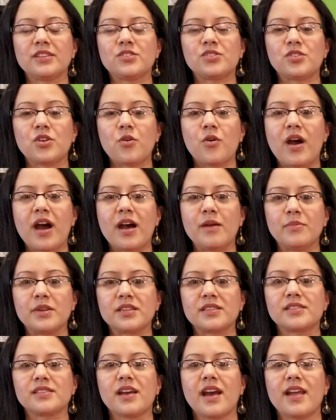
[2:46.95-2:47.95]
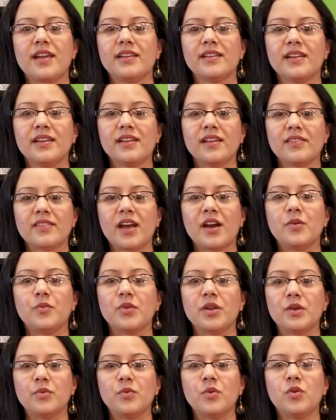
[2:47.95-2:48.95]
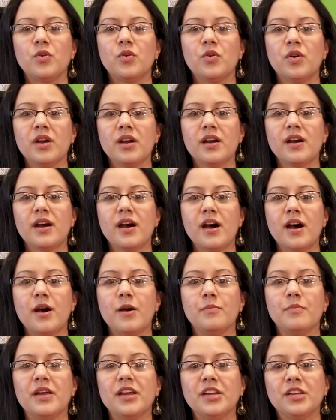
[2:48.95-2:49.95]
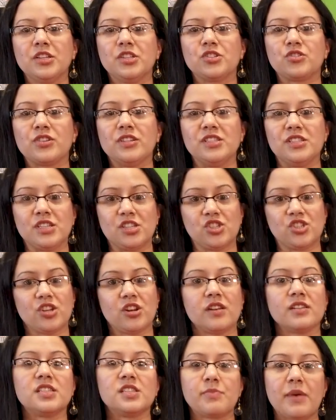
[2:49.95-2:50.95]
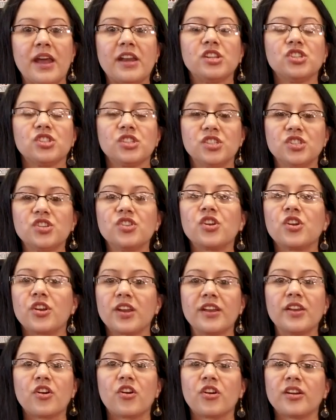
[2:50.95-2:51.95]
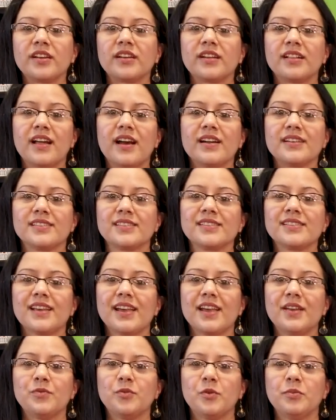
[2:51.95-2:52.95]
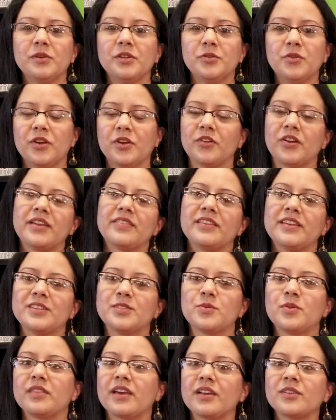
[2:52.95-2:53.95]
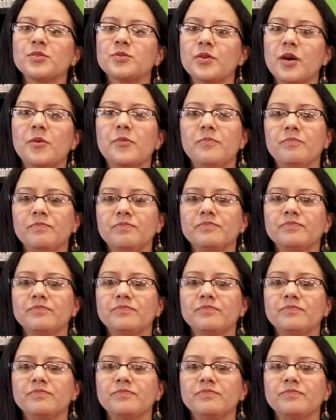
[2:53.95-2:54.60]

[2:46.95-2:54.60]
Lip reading: So I'm excited that we will transition on Spanish into the kindergarten class, and we'll be doing great things with that as well.